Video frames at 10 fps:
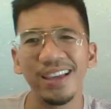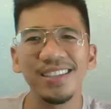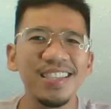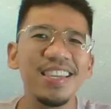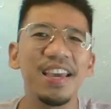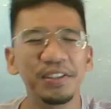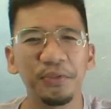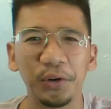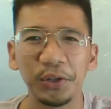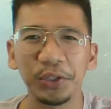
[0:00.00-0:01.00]
or
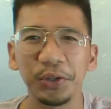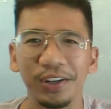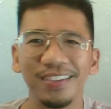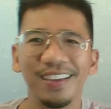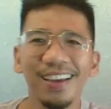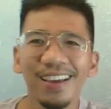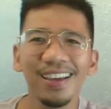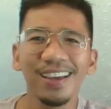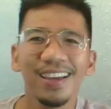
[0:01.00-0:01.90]
STS for short.